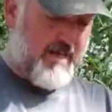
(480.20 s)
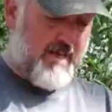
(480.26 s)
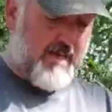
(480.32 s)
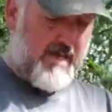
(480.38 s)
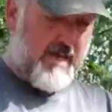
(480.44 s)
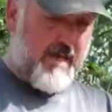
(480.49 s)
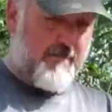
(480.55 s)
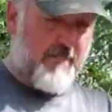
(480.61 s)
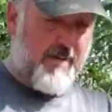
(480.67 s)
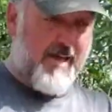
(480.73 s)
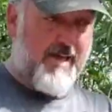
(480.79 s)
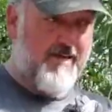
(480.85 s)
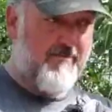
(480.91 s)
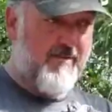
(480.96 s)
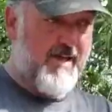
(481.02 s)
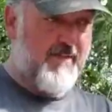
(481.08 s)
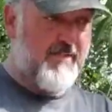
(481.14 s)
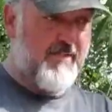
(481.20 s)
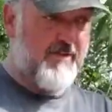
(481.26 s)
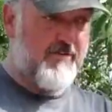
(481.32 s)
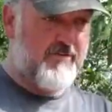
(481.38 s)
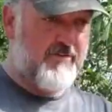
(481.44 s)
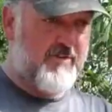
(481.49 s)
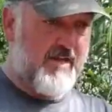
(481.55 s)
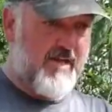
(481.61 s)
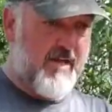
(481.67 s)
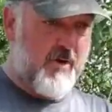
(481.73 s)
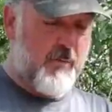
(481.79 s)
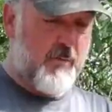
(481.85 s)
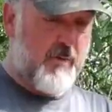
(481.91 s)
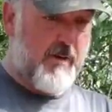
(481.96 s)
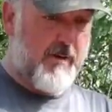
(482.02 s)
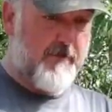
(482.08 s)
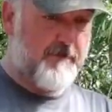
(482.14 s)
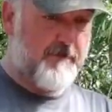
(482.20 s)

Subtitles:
I have had this down,